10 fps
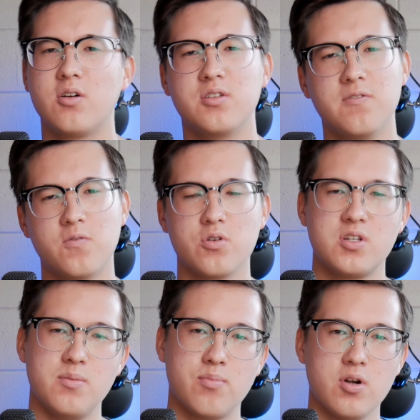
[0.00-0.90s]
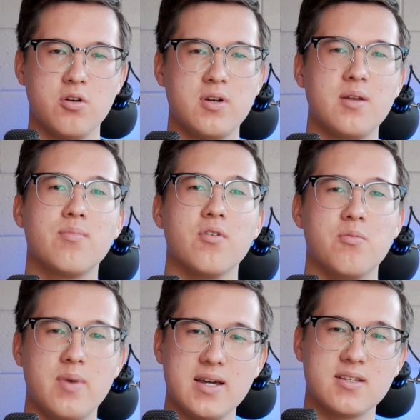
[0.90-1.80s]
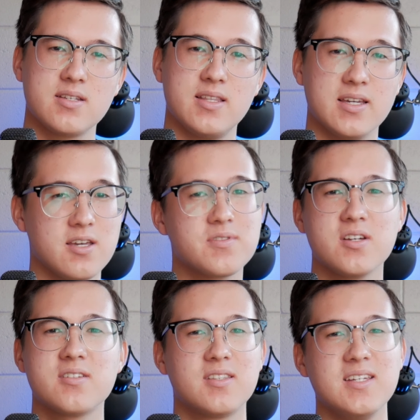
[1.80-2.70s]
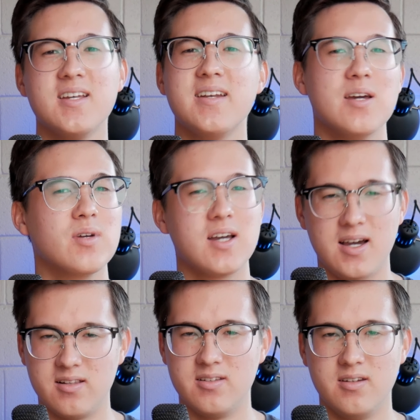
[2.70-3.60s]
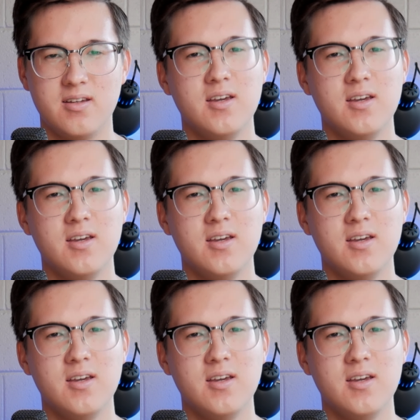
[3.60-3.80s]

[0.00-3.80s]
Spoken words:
on the 14 Pro and Pro Max that gives us the Dynamic Island.